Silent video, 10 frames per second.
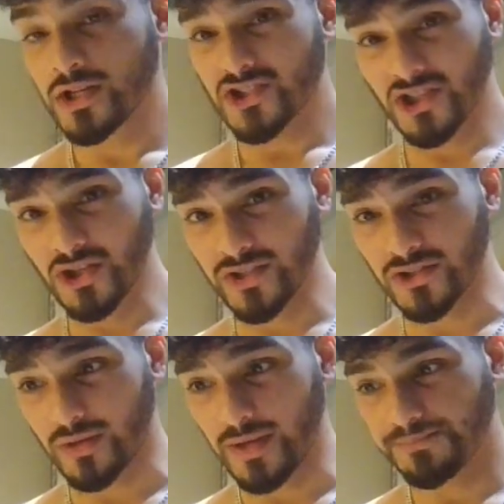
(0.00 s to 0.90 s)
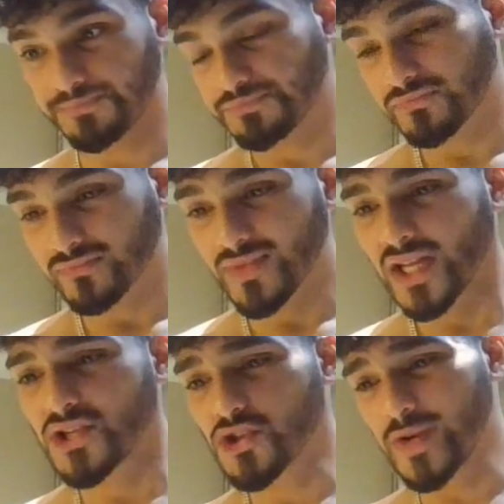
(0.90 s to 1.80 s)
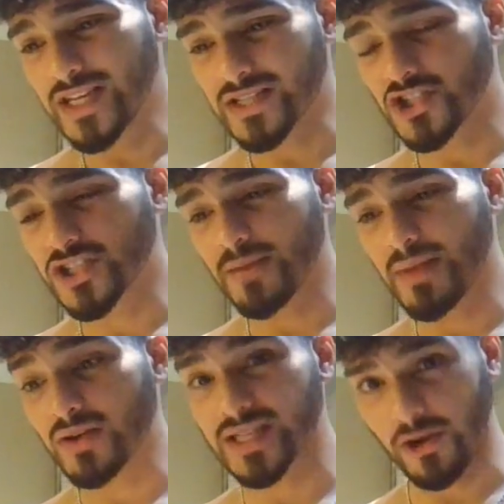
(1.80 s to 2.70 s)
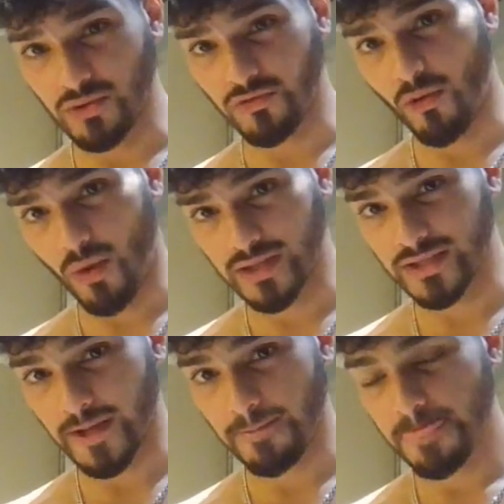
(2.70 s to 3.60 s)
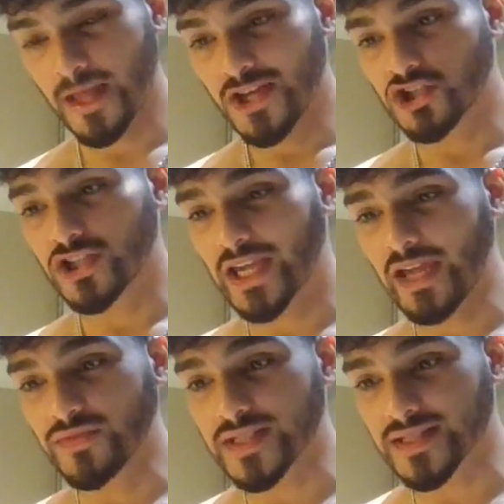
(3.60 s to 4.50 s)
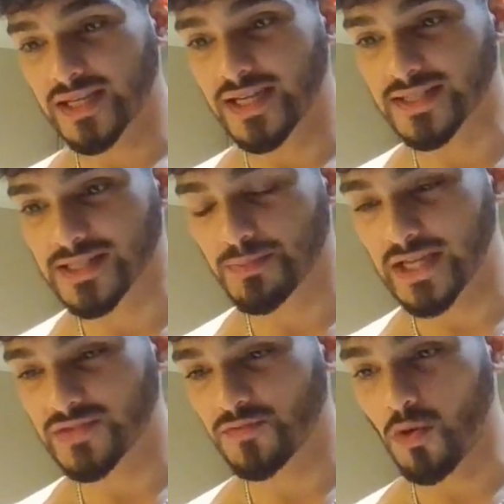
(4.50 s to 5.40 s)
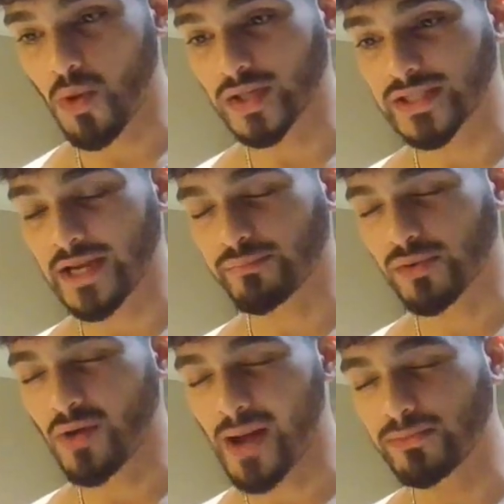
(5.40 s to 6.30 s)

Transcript: She couldn't do it, so she somehow settled for 1 day. She gave this kid space for 1 day, bro. I'm